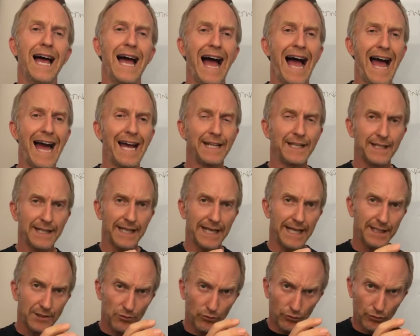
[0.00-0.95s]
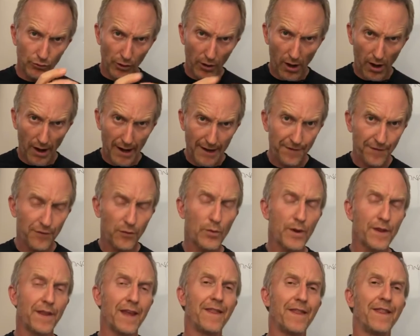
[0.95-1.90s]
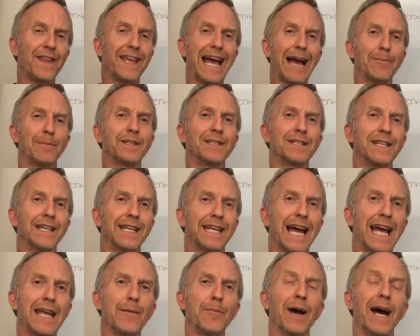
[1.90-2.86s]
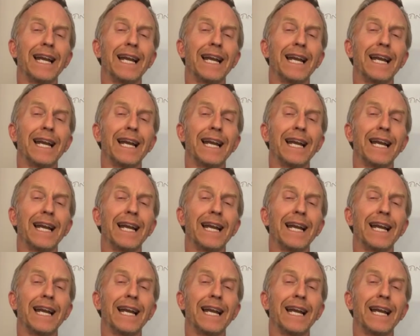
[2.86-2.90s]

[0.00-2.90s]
And it's rife within the amateur game.